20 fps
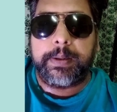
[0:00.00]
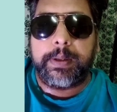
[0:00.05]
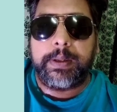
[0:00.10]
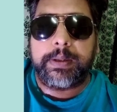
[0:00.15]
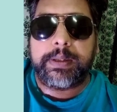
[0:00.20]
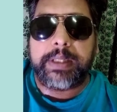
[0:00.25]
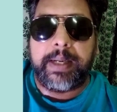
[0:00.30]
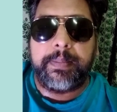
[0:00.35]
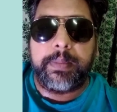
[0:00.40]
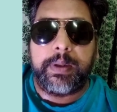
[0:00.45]

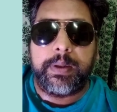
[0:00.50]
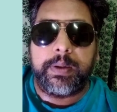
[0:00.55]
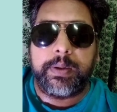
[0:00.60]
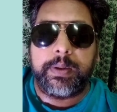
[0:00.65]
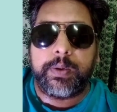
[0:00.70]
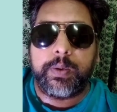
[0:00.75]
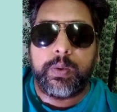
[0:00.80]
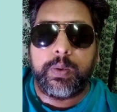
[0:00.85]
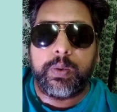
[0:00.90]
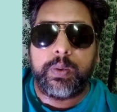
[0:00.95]
some
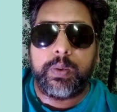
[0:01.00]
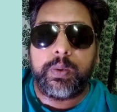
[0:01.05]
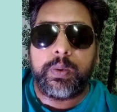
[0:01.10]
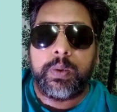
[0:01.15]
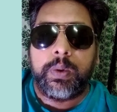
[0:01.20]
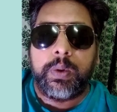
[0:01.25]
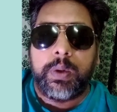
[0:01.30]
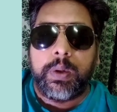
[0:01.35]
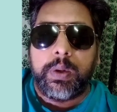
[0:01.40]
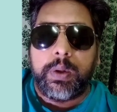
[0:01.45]

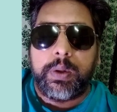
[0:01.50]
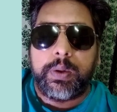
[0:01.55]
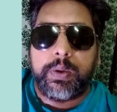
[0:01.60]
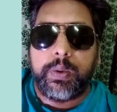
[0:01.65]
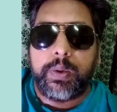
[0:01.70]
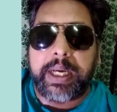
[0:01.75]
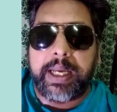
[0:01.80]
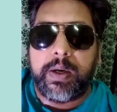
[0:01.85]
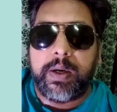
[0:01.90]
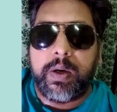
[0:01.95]

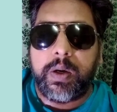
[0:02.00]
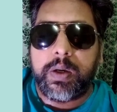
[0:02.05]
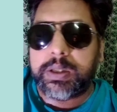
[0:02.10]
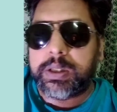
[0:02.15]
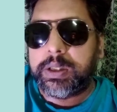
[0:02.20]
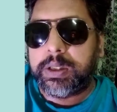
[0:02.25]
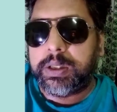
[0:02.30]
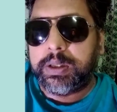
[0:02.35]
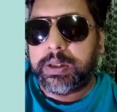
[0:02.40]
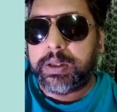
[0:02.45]
you cannot
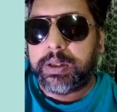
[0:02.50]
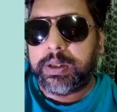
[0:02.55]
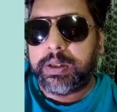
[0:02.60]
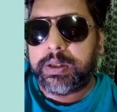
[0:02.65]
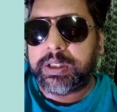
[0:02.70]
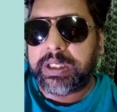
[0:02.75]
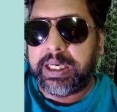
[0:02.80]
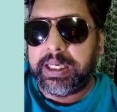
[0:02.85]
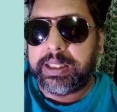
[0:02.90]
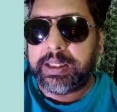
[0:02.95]

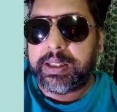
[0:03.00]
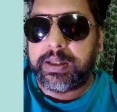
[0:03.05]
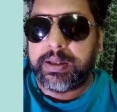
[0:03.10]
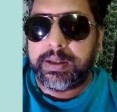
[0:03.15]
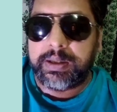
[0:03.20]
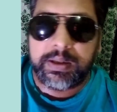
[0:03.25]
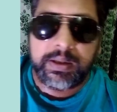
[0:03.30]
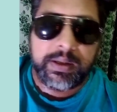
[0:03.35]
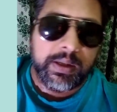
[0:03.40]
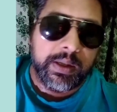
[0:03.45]
take
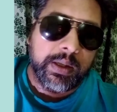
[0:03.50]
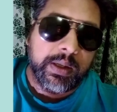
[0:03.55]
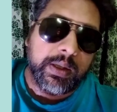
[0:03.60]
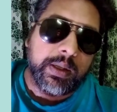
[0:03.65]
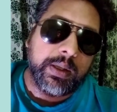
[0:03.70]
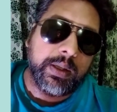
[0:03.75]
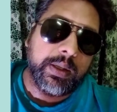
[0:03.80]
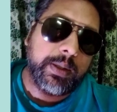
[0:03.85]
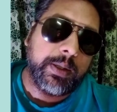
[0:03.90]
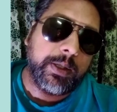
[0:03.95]

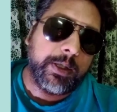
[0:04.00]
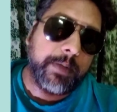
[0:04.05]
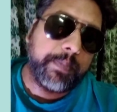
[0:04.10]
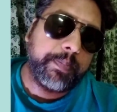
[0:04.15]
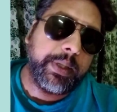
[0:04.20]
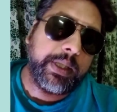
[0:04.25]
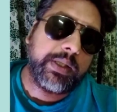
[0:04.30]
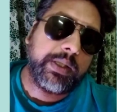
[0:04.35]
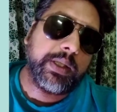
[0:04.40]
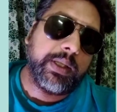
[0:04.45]

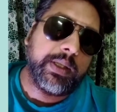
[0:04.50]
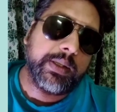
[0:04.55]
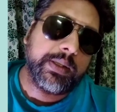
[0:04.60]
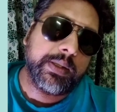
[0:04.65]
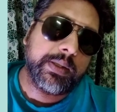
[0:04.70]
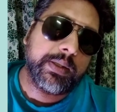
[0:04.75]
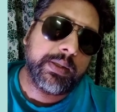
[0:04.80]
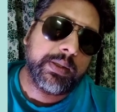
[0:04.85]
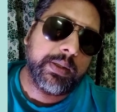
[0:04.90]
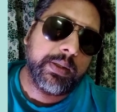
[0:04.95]

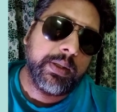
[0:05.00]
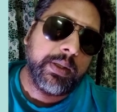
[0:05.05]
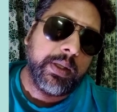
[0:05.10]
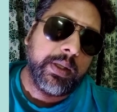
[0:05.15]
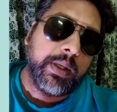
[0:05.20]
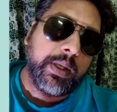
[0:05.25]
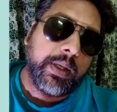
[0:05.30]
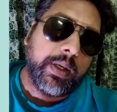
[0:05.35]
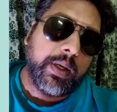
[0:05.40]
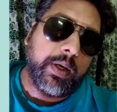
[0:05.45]
pictures
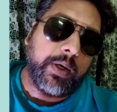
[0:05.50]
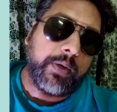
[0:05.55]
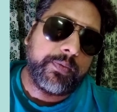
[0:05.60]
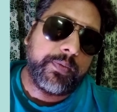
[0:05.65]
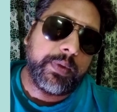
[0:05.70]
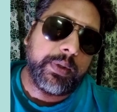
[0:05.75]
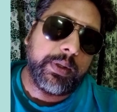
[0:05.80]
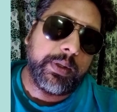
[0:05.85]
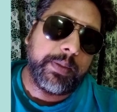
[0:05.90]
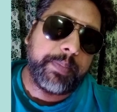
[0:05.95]

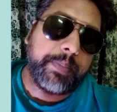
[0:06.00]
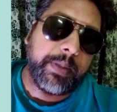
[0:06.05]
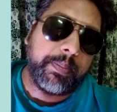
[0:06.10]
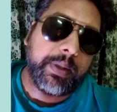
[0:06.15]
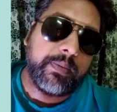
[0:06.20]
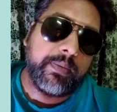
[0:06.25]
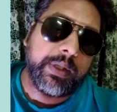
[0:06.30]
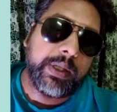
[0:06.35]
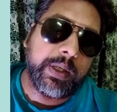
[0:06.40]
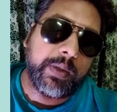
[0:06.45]
of
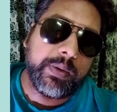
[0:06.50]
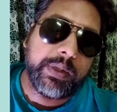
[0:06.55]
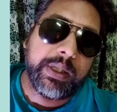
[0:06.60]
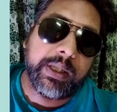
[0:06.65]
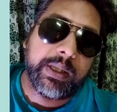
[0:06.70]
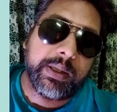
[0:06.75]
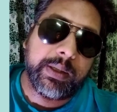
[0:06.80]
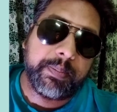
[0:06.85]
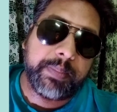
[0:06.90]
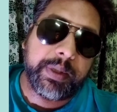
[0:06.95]
people without
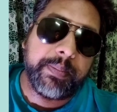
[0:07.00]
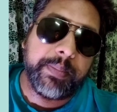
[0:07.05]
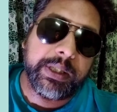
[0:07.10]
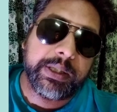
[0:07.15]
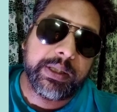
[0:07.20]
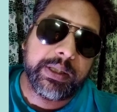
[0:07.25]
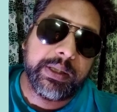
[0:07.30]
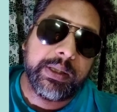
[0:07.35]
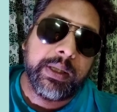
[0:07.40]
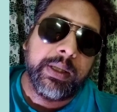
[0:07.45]
their
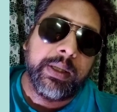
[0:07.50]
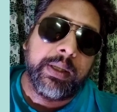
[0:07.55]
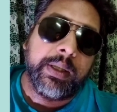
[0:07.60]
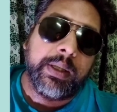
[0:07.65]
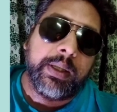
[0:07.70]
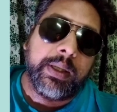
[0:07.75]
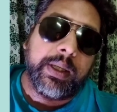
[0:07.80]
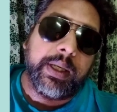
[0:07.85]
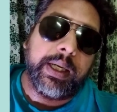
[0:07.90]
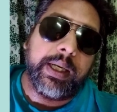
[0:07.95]
permission.
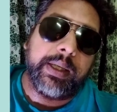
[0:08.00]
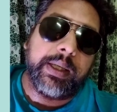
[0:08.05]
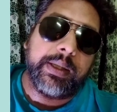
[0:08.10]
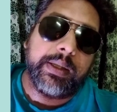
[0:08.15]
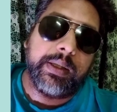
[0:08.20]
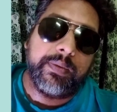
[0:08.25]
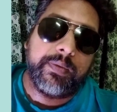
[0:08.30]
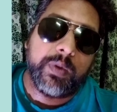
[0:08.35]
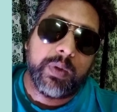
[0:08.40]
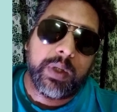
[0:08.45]
And
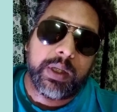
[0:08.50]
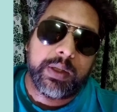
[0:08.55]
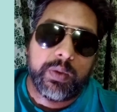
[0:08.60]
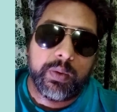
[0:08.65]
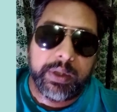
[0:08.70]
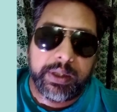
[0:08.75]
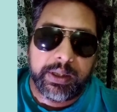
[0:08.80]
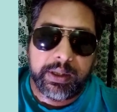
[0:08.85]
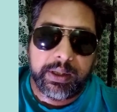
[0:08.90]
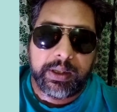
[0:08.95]
if you are
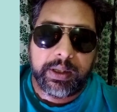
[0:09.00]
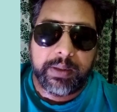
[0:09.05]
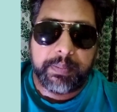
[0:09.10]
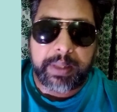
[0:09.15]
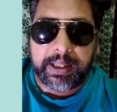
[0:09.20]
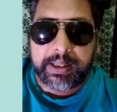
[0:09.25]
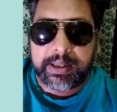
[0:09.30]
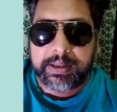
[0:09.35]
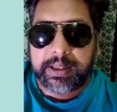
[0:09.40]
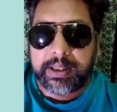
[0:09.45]
doing in
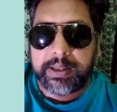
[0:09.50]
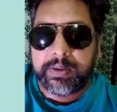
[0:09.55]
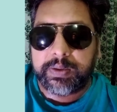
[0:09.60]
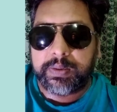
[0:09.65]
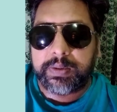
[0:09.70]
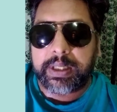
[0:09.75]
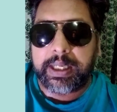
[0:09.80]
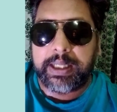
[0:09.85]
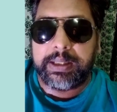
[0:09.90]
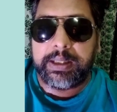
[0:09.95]
Pakistani
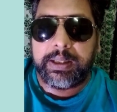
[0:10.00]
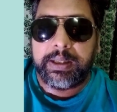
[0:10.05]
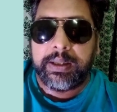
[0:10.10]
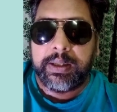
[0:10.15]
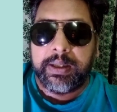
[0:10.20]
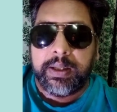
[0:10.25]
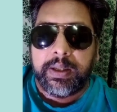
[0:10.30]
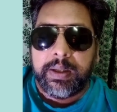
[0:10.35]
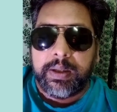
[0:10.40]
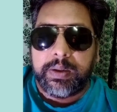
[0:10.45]
society,
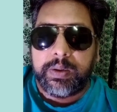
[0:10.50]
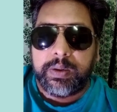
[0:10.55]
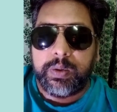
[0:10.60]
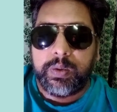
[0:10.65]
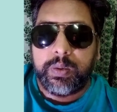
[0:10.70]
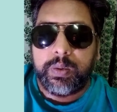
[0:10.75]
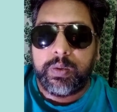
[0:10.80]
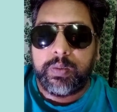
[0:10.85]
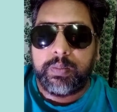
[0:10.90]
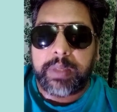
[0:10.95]

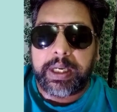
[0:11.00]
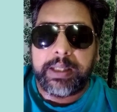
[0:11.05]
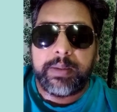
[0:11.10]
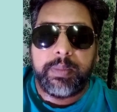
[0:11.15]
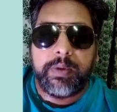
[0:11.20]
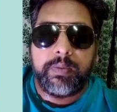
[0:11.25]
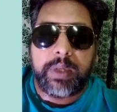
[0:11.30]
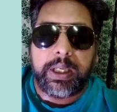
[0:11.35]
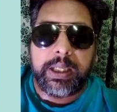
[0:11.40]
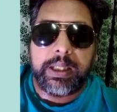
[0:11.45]
you might
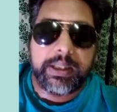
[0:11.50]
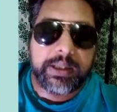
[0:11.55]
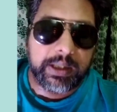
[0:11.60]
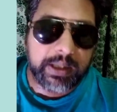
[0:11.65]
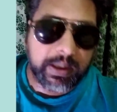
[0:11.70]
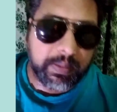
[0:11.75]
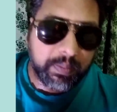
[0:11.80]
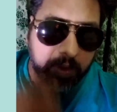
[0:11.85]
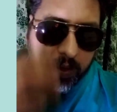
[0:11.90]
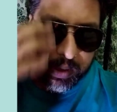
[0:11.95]
be
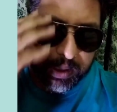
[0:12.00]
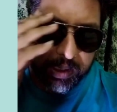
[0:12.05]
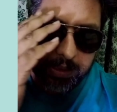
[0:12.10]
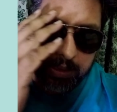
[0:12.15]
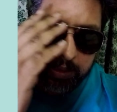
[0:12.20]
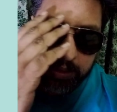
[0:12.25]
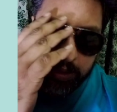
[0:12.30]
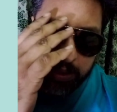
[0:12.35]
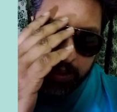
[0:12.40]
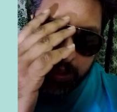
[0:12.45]
violating a mores.